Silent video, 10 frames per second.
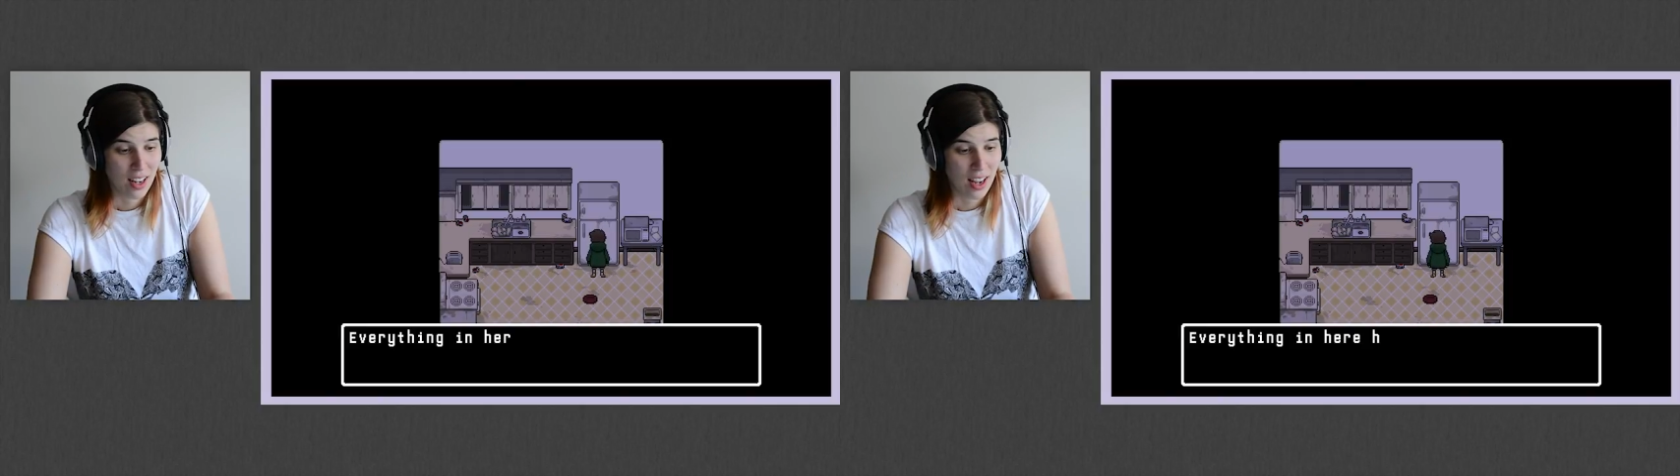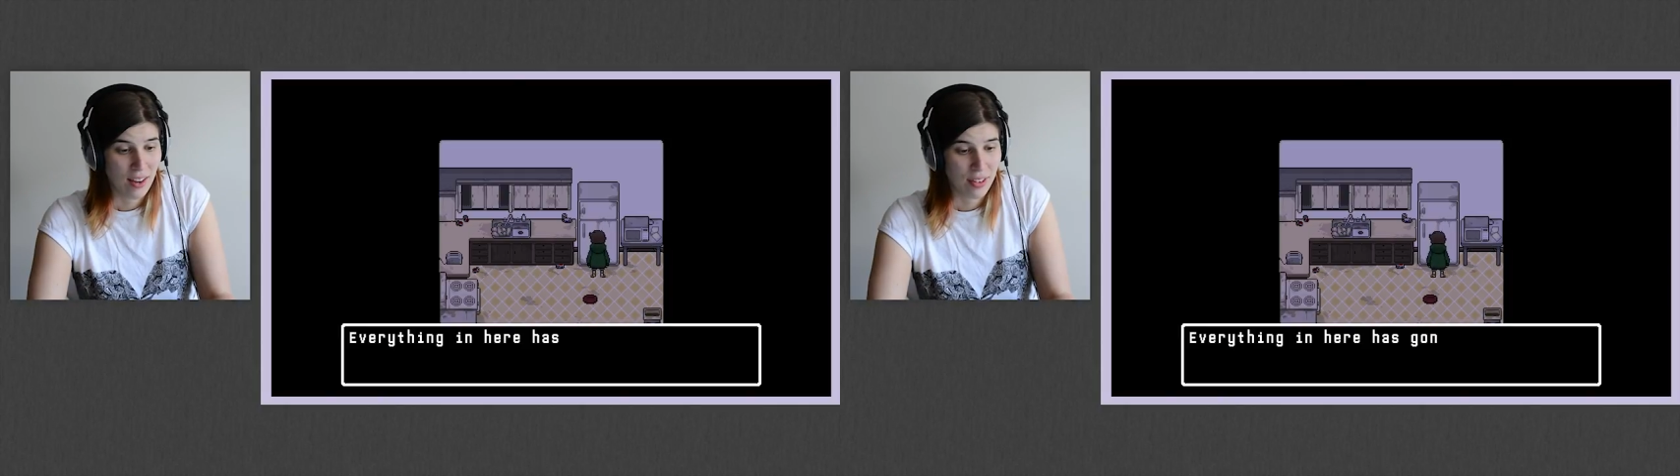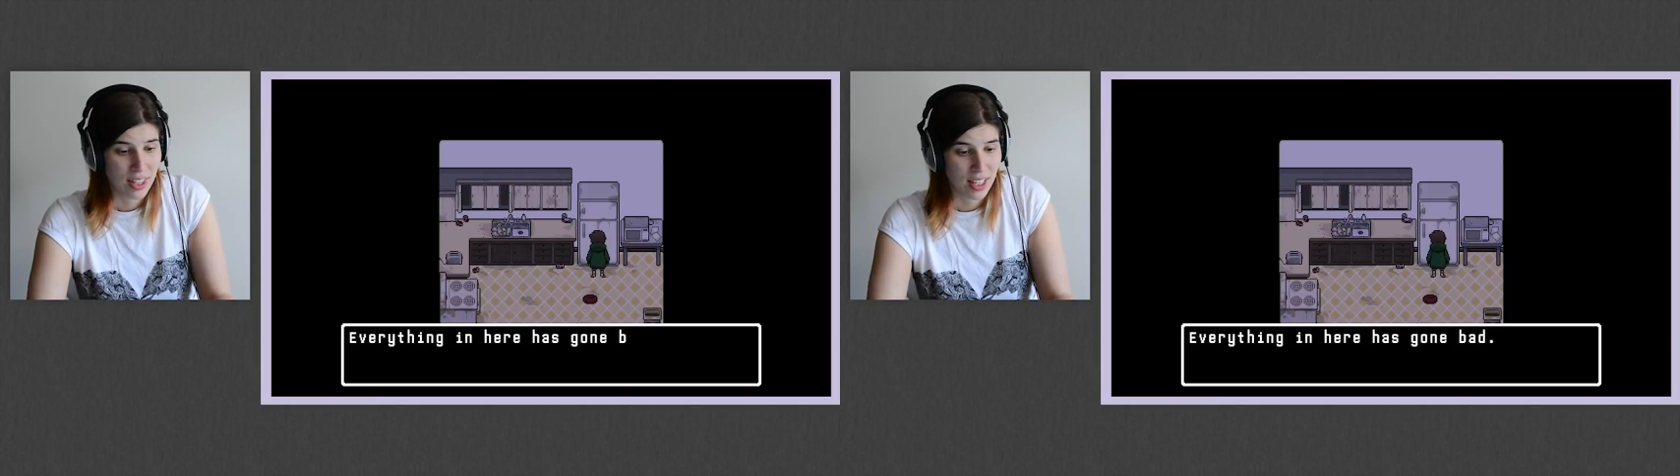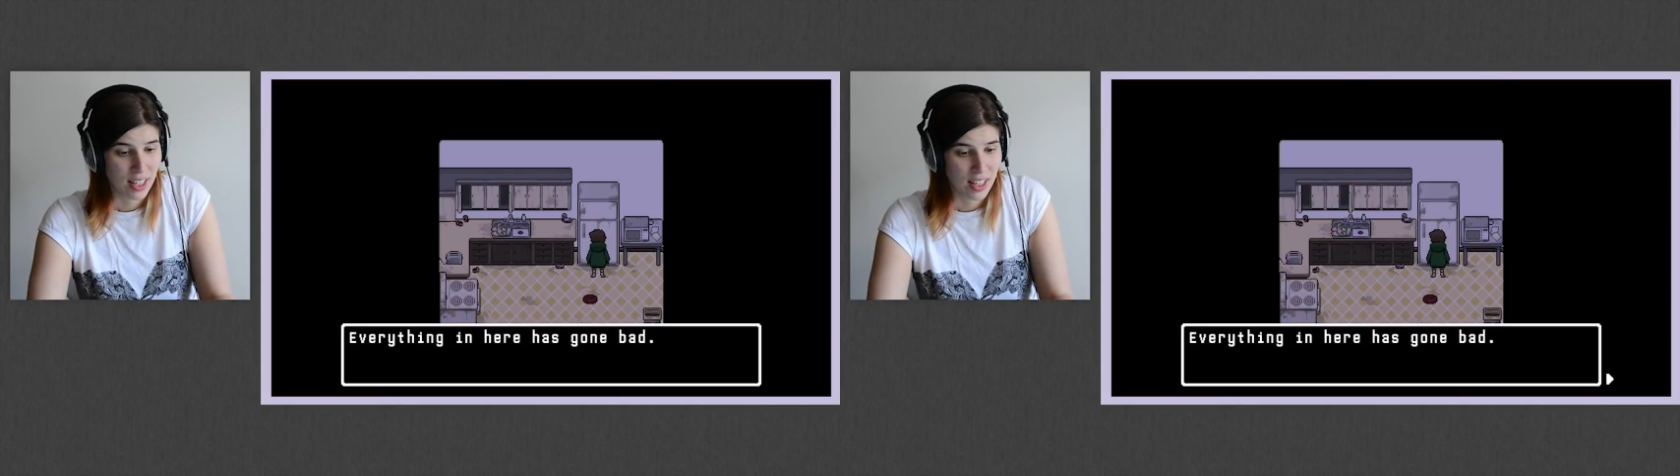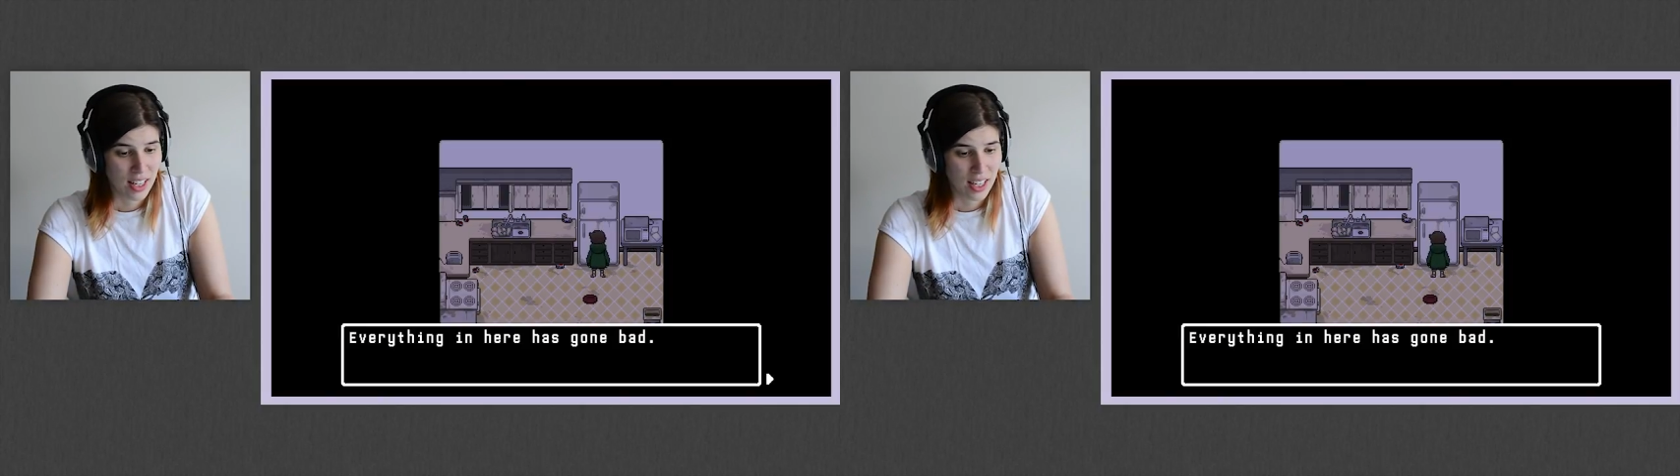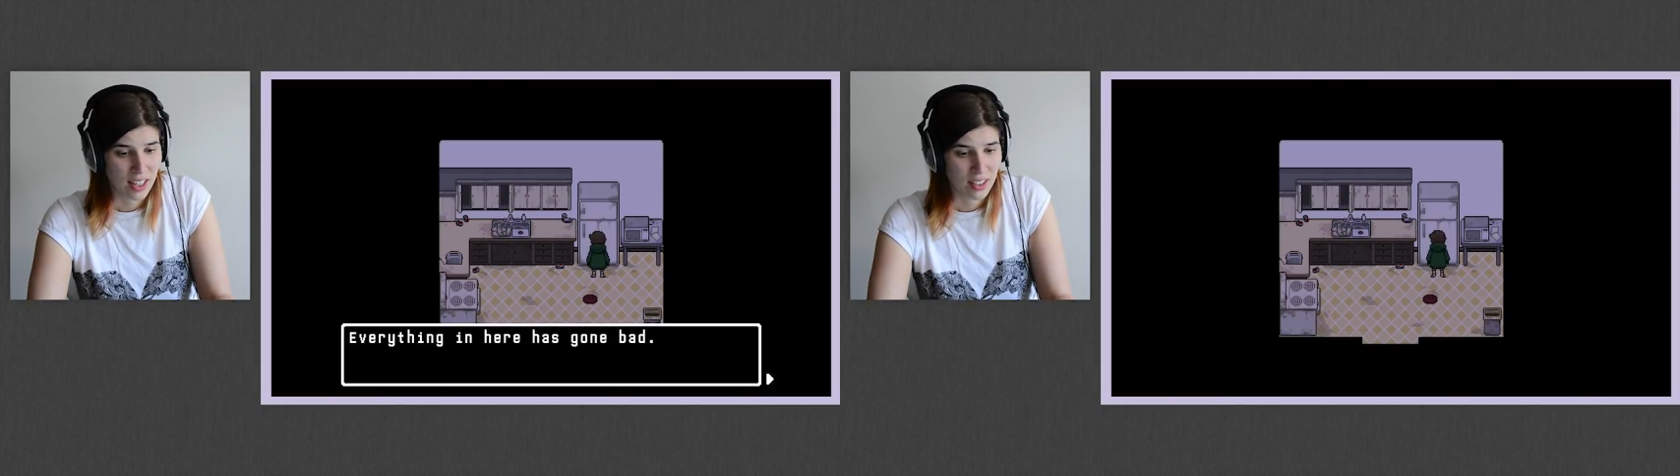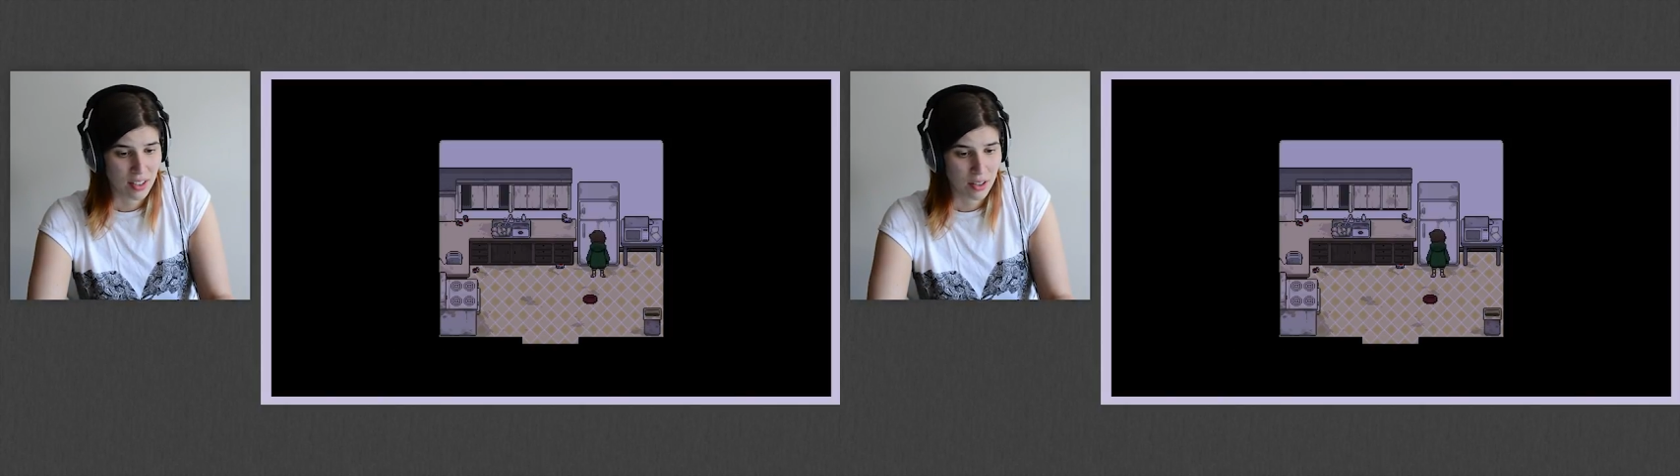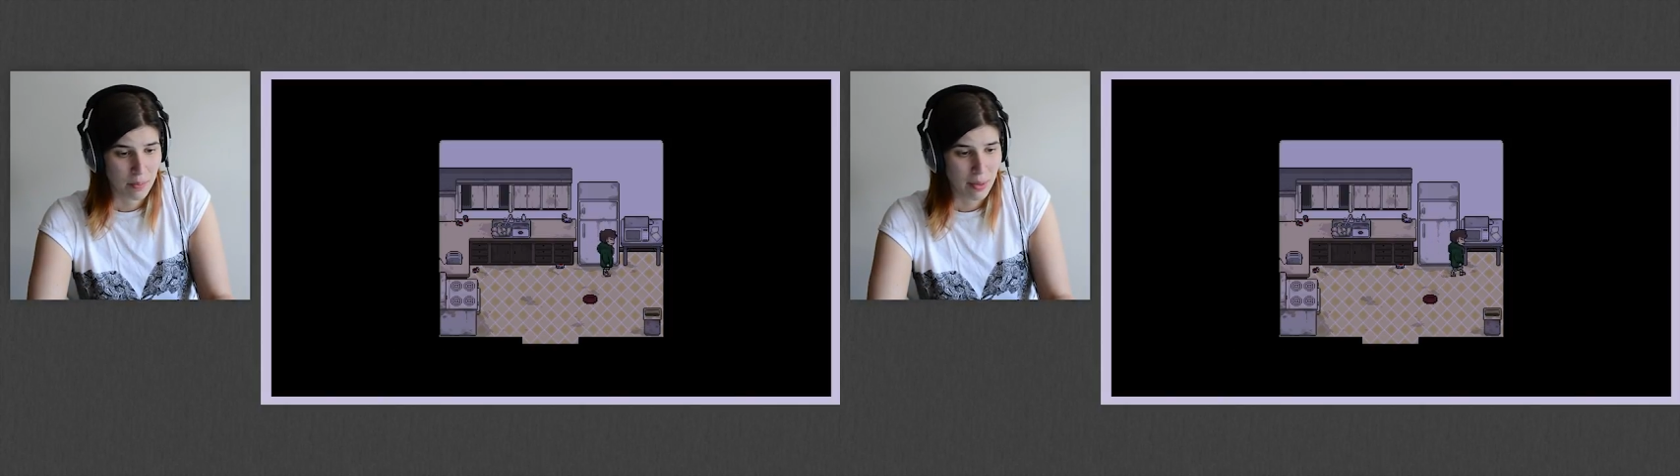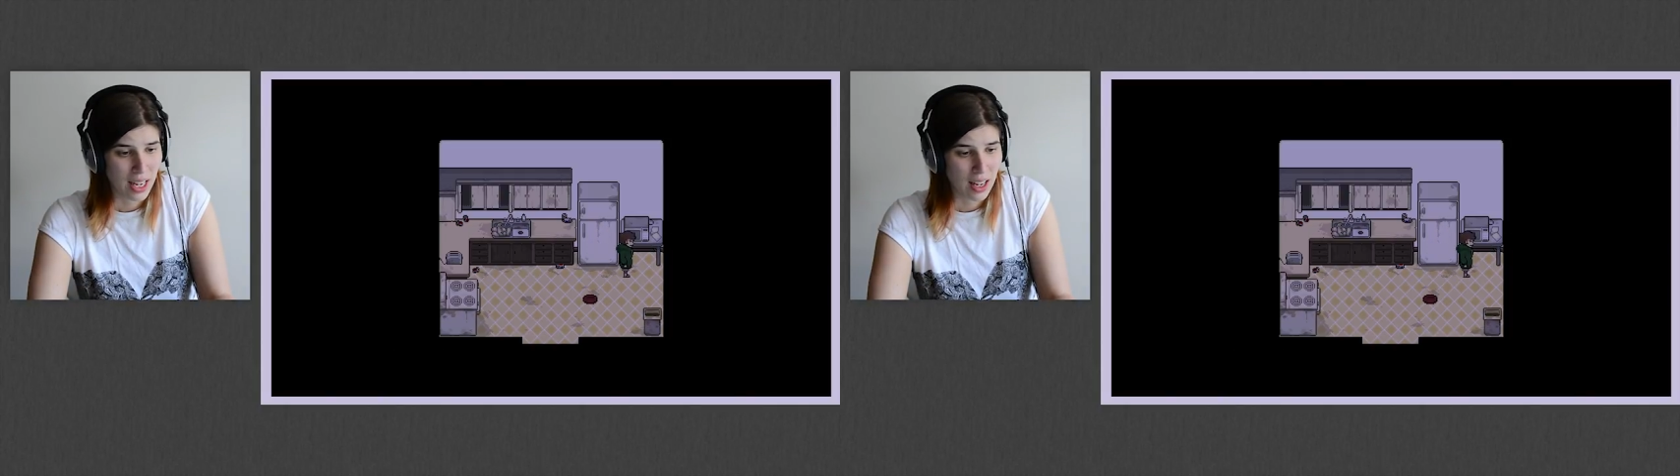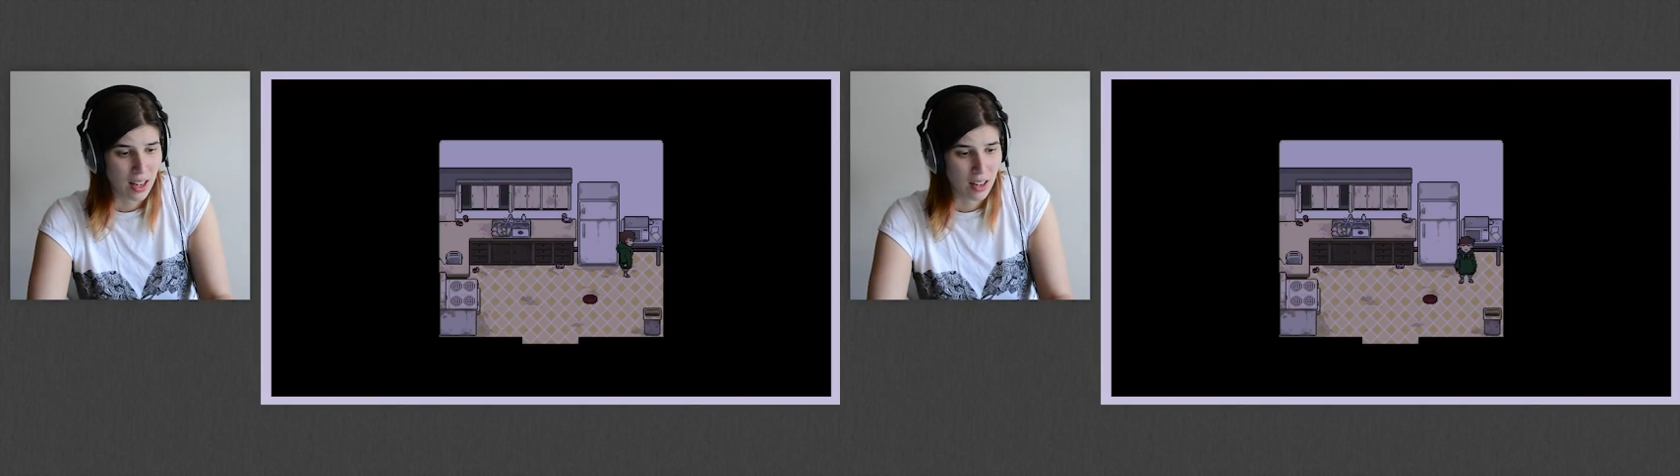Everything in here has gone
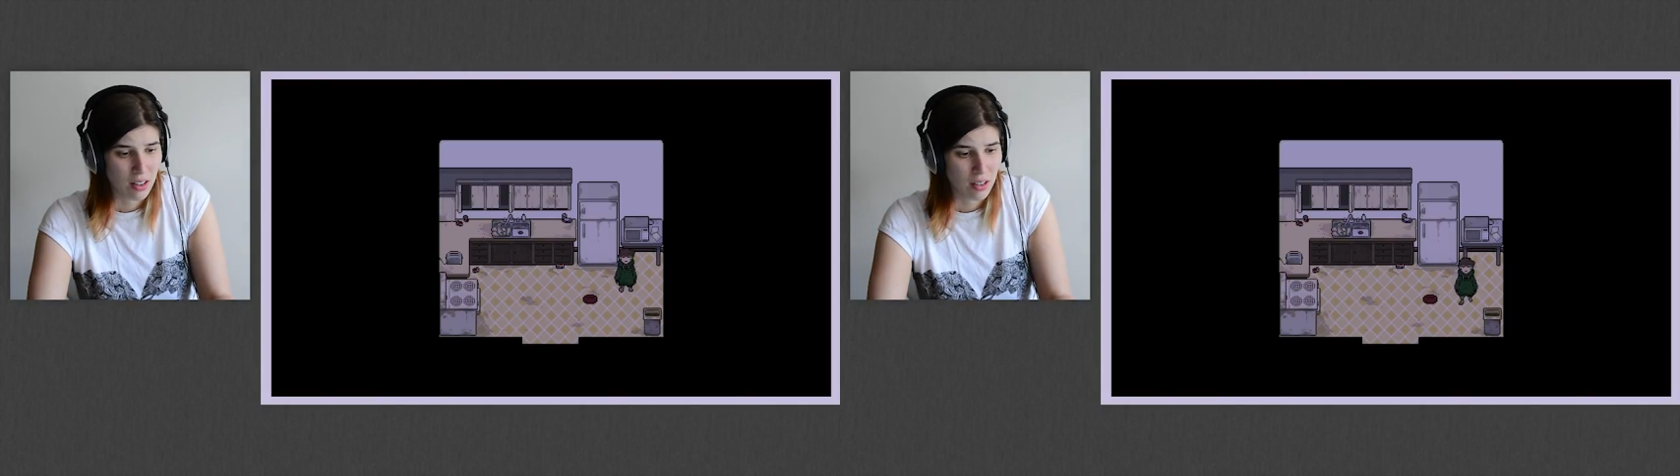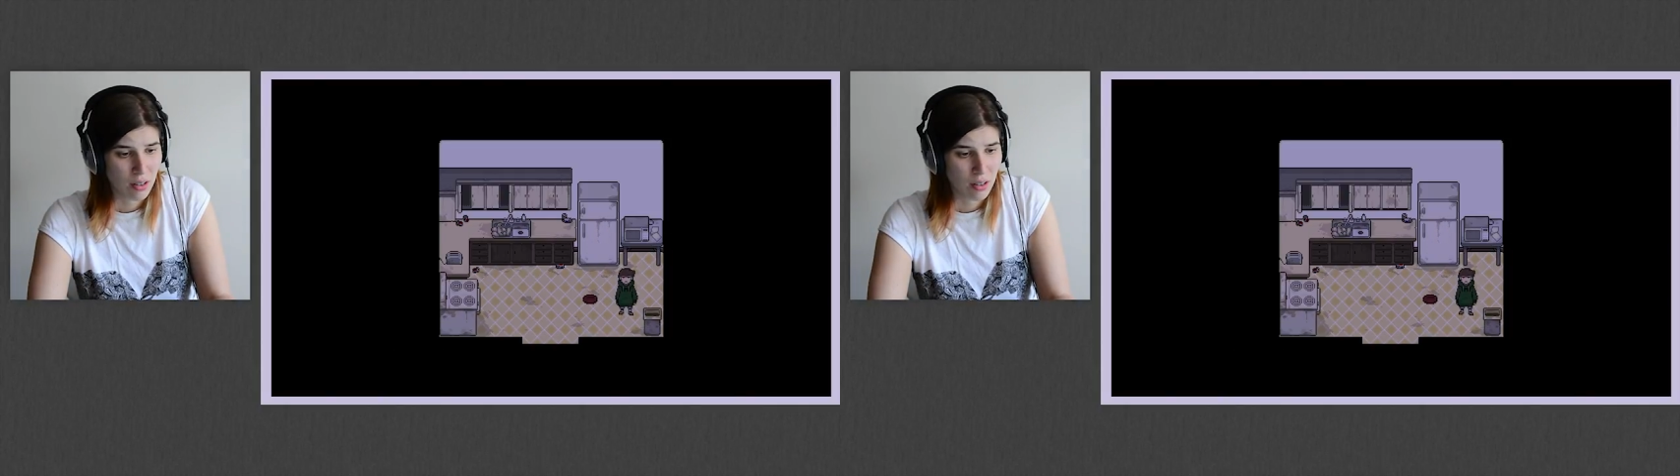bad.